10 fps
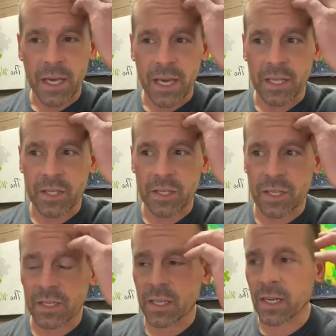It's
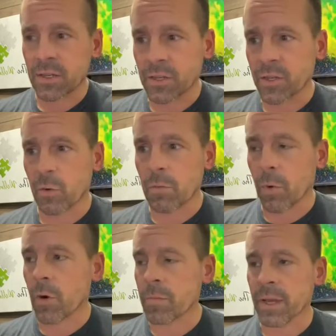just that it is so
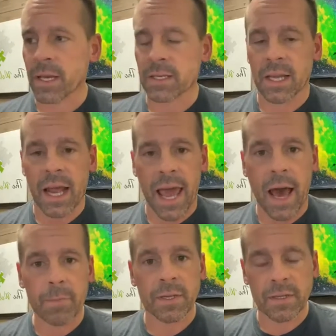important because it
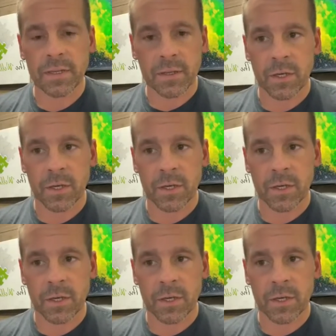happens